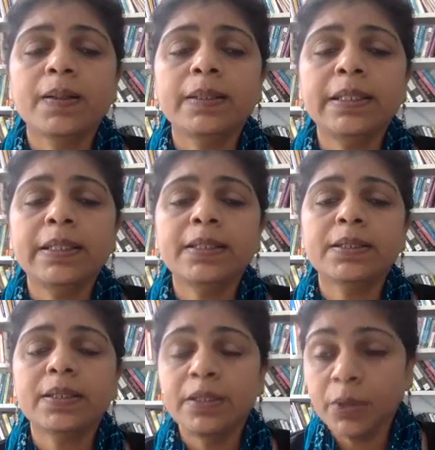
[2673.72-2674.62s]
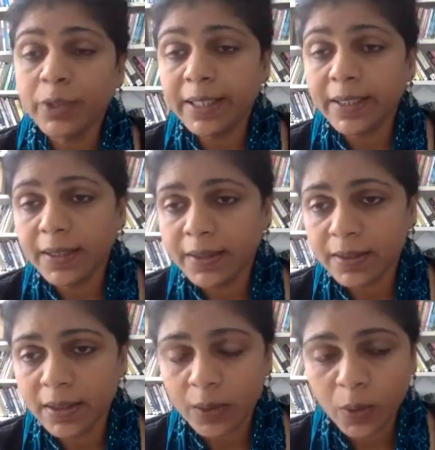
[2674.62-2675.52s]
these during
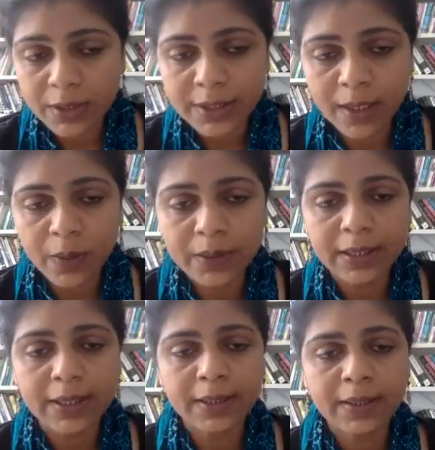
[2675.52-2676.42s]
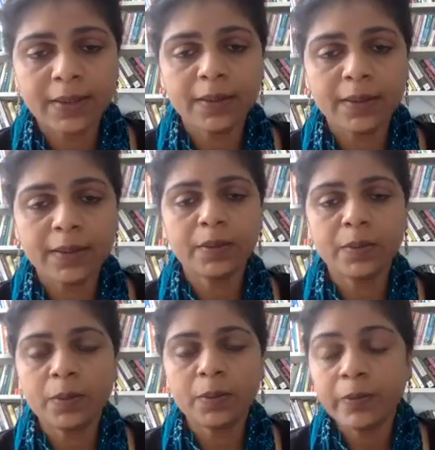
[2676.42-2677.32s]
the lockdown,
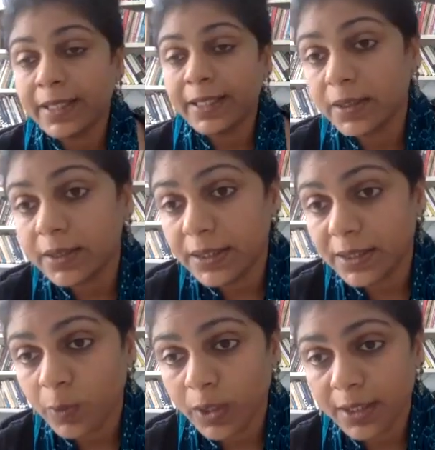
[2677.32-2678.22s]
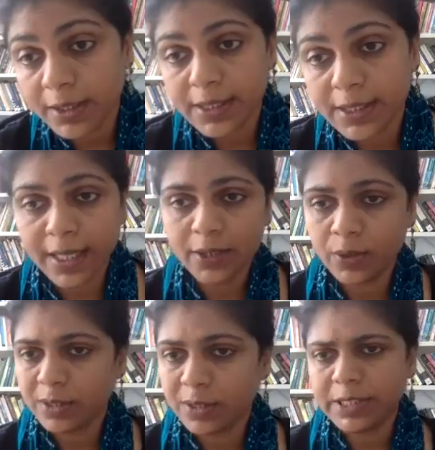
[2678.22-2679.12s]
where these workers had to,
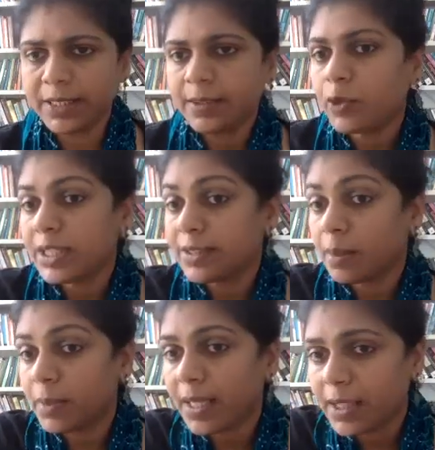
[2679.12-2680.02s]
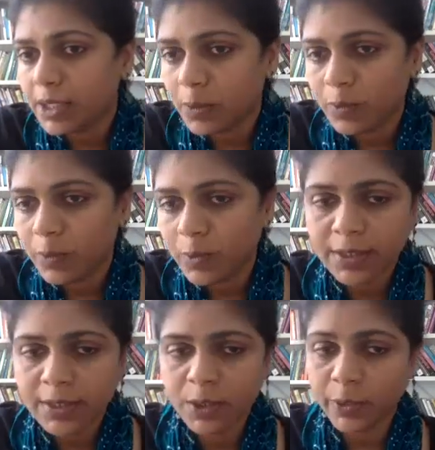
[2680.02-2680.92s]
especially for example ASHA
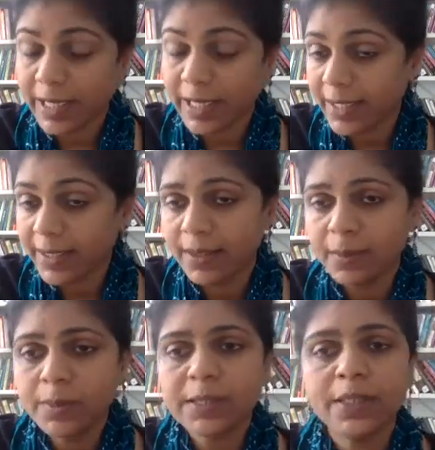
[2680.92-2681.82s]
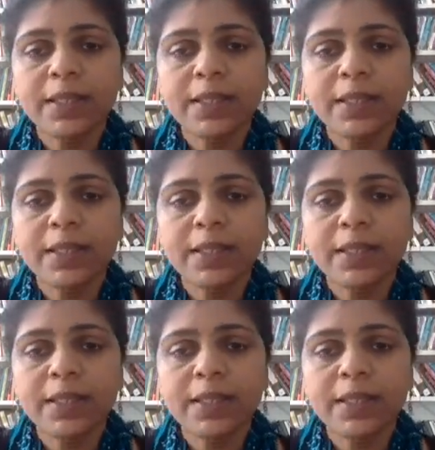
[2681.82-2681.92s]
workers or ANMs,